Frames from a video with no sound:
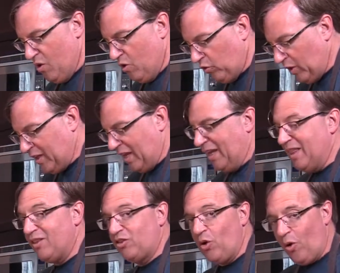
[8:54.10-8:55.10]
So I can tell you
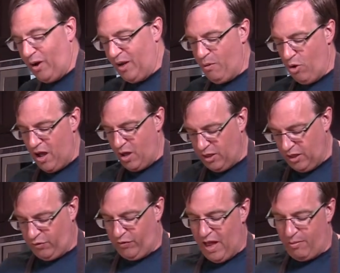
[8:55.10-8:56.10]
the story about how
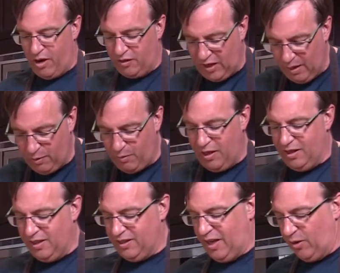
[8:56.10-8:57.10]
these flatbreads came to be in
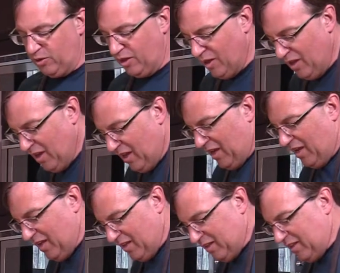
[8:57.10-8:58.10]
this house.
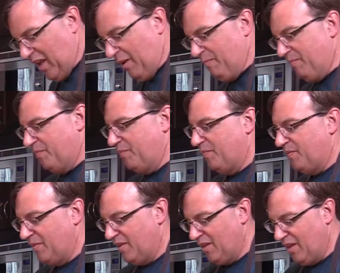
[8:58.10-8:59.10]
Is
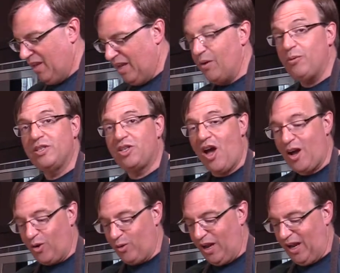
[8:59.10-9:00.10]
it was
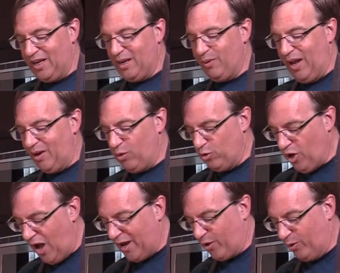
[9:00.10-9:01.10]
taco night and we had no
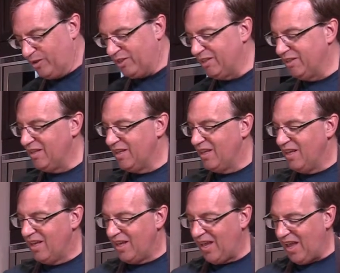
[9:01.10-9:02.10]
tacos,
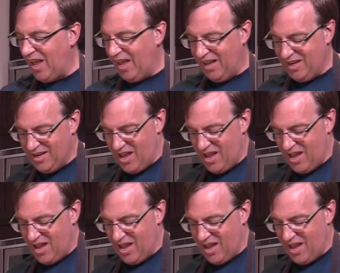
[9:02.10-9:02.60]
and